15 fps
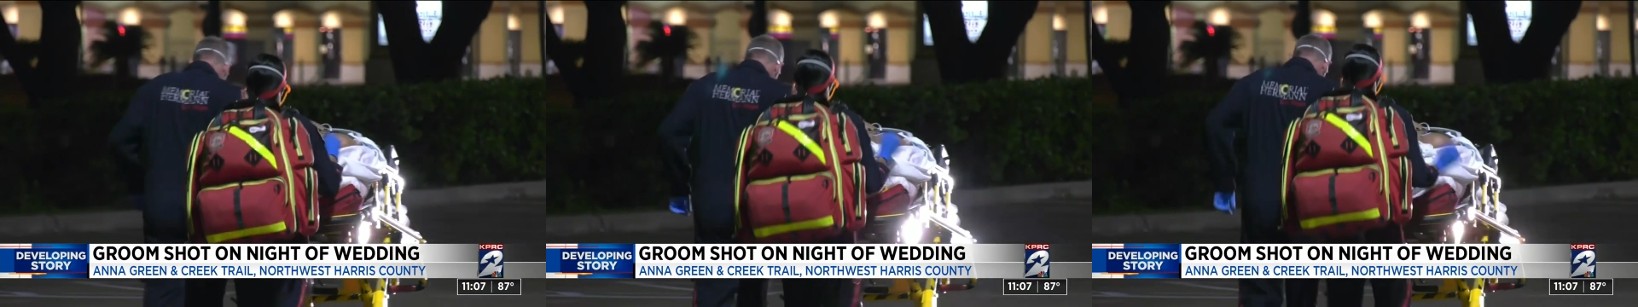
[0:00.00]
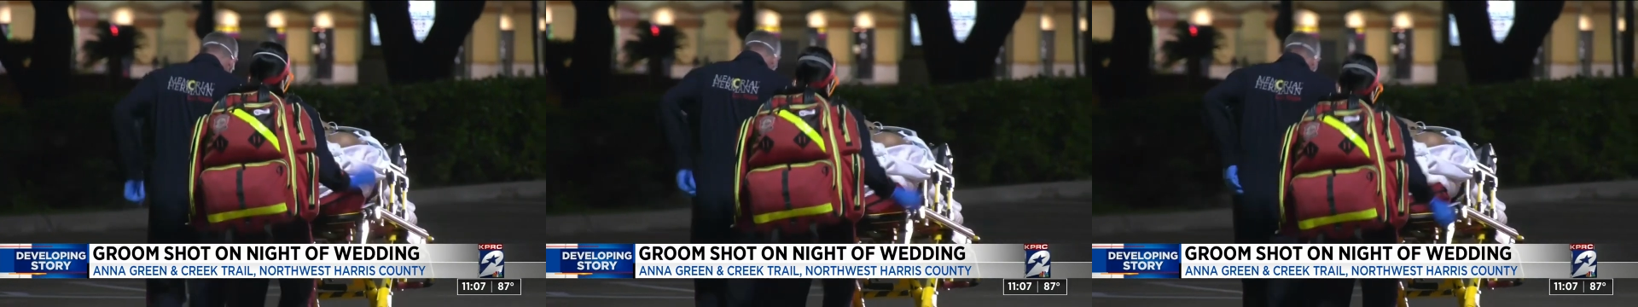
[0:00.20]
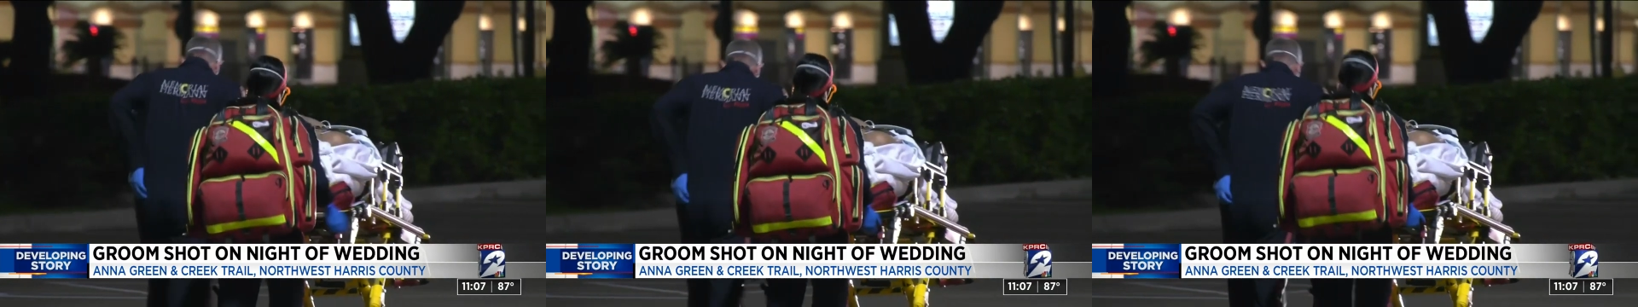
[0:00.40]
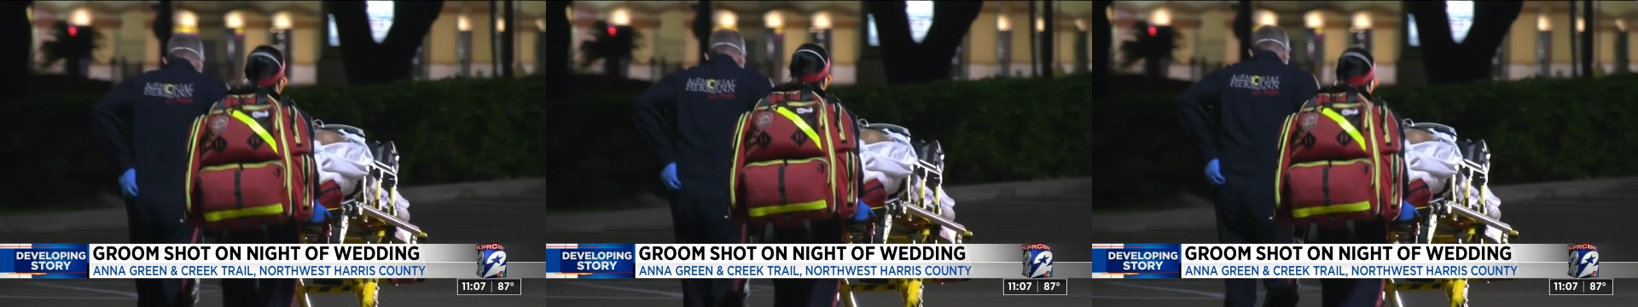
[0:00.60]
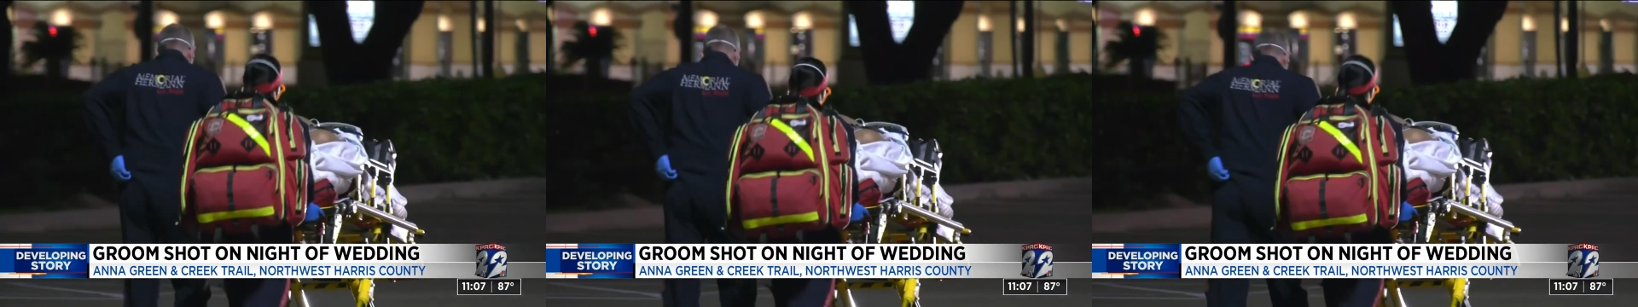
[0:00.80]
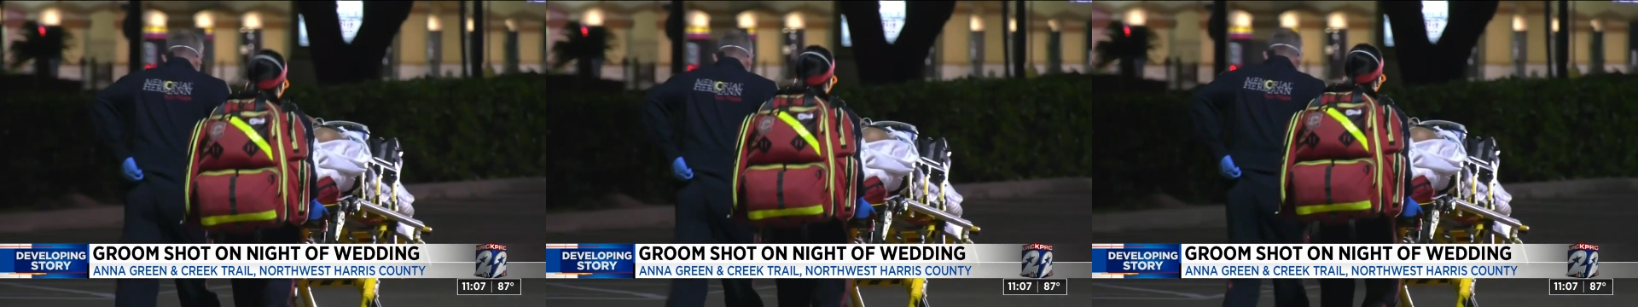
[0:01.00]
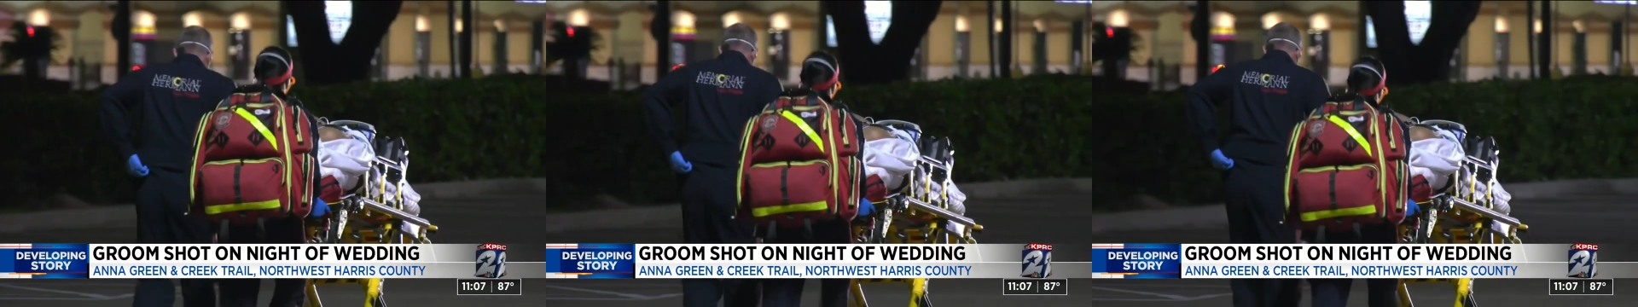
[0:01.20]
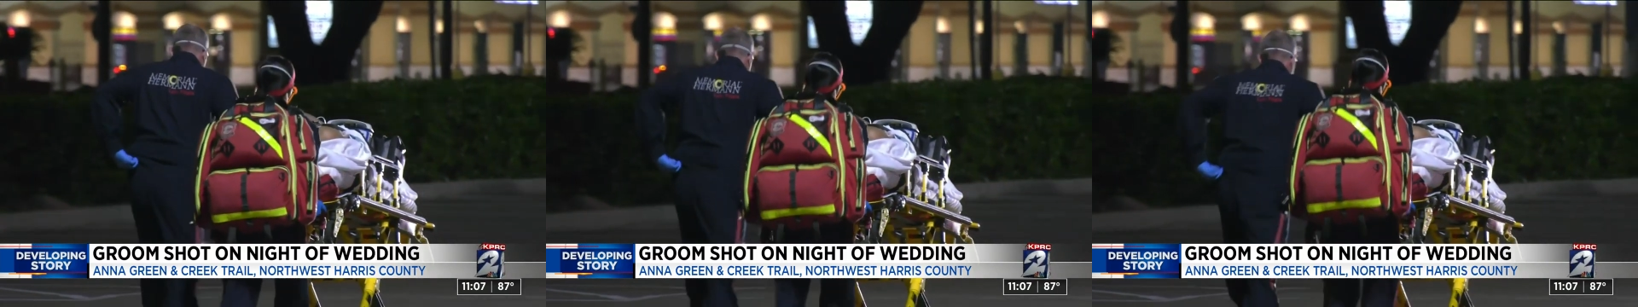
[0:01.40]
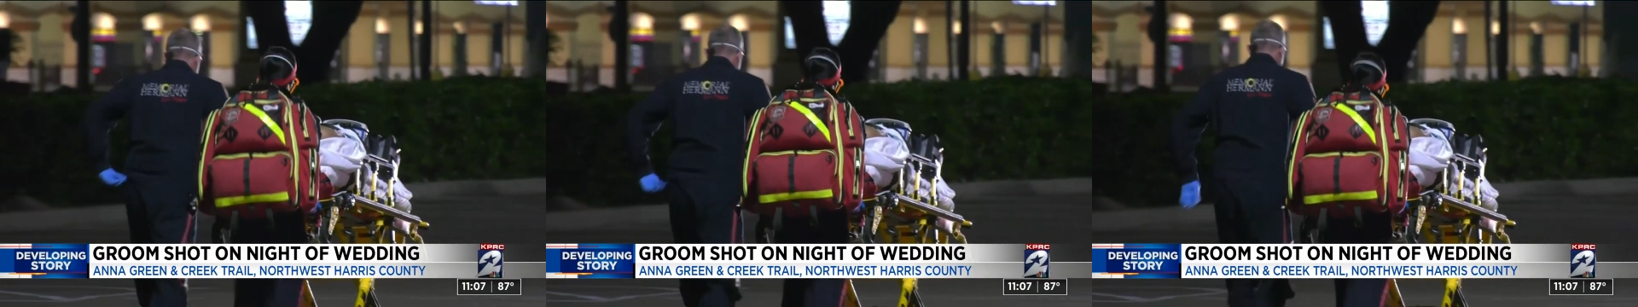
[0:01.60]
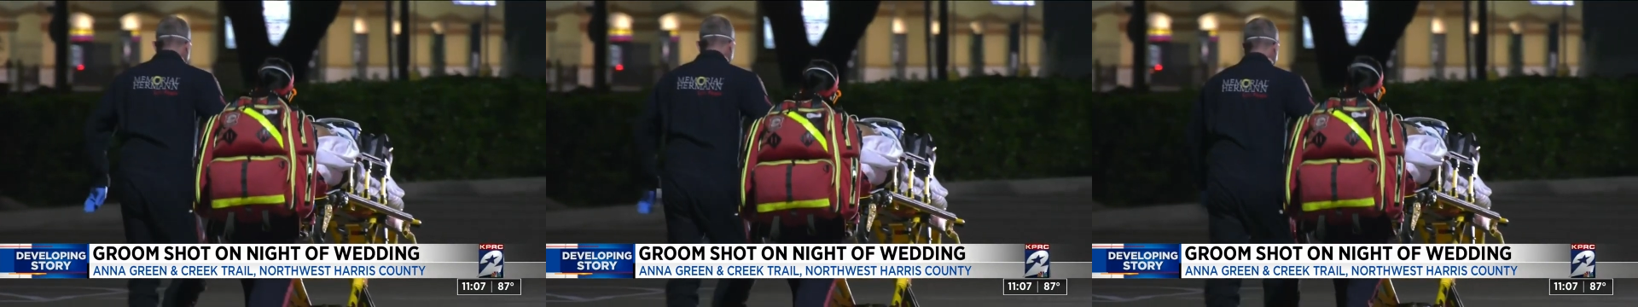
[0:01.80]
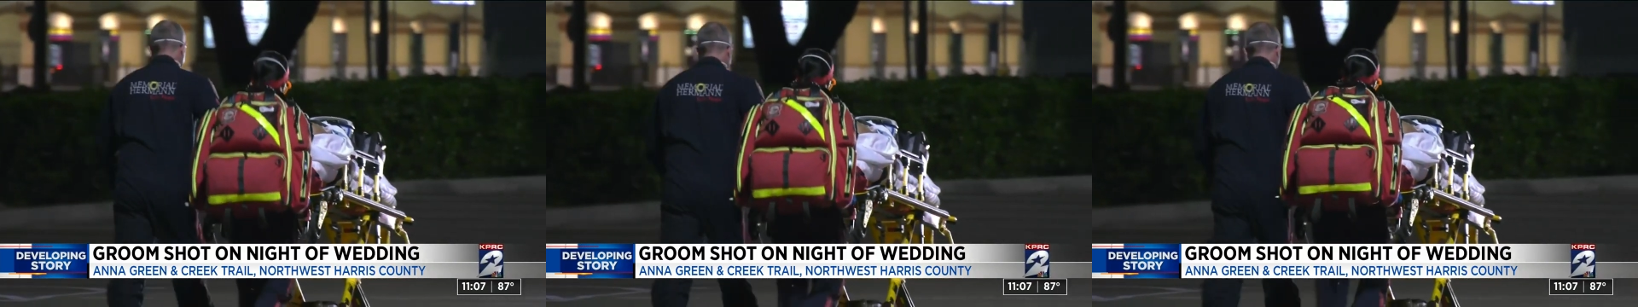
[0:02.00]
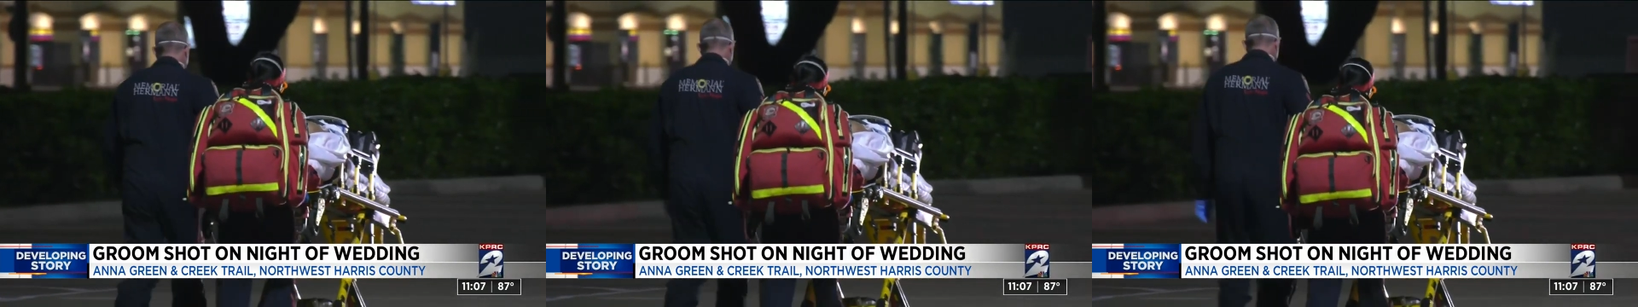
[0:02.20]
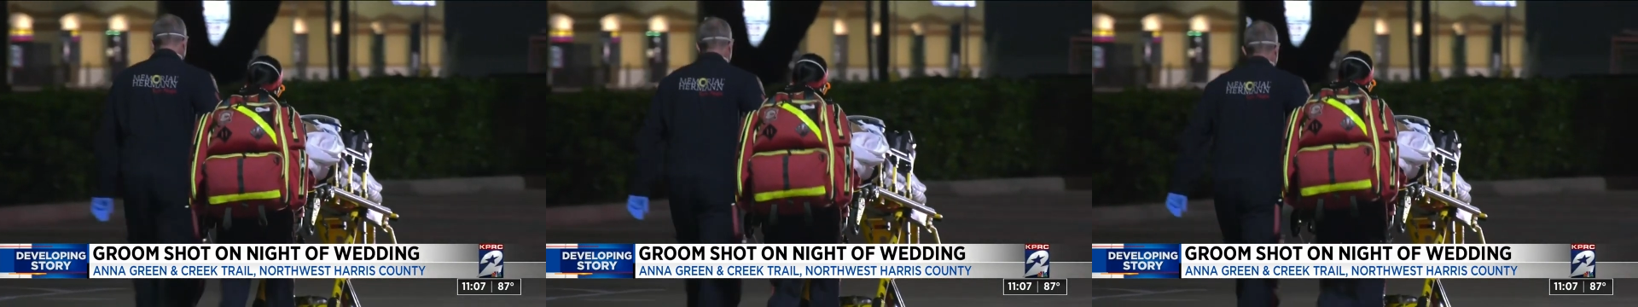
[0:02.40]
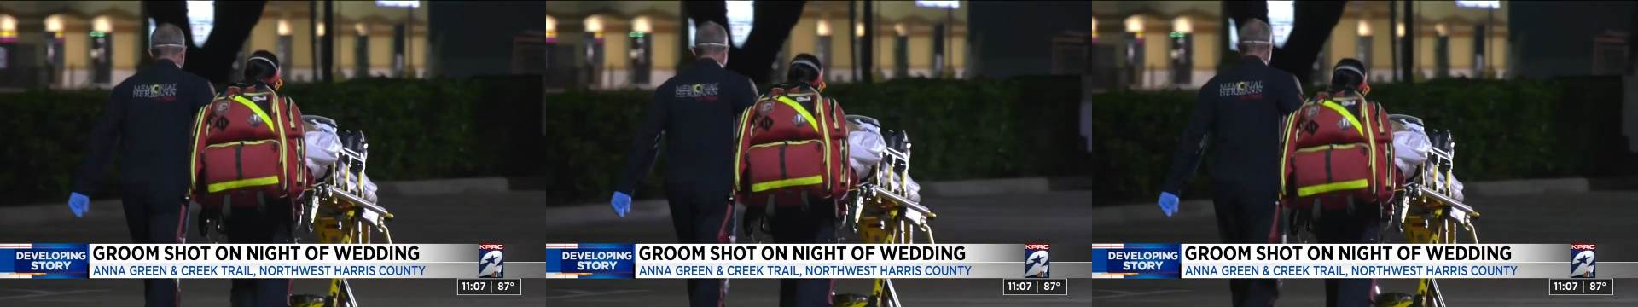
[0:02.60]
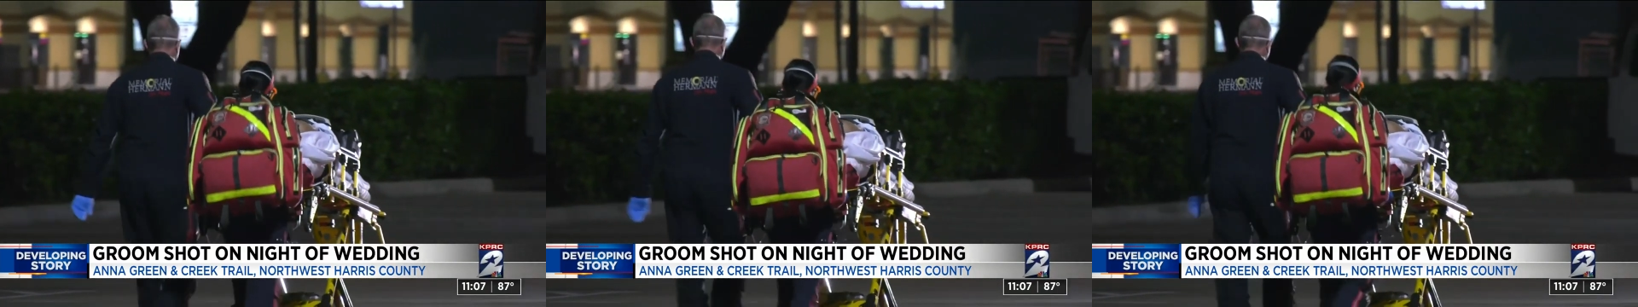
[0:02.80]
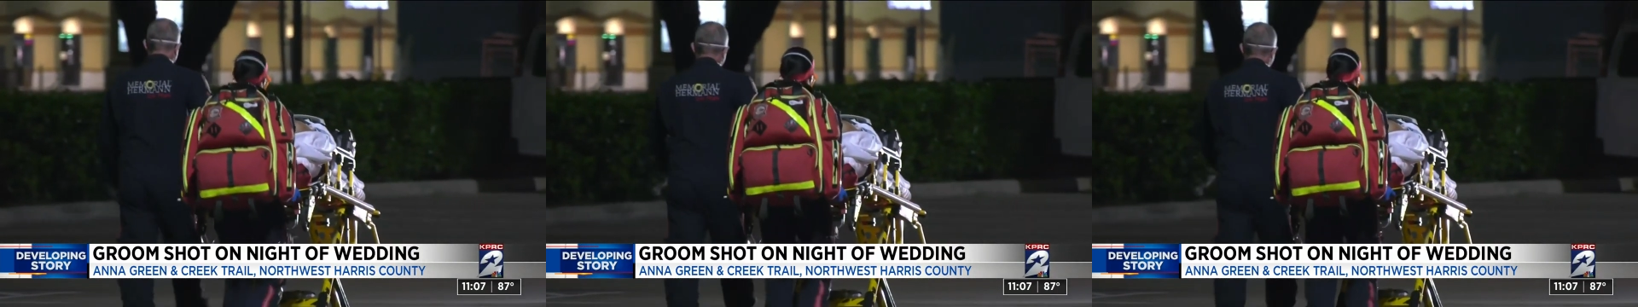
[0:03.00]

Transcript: (no speaker visible)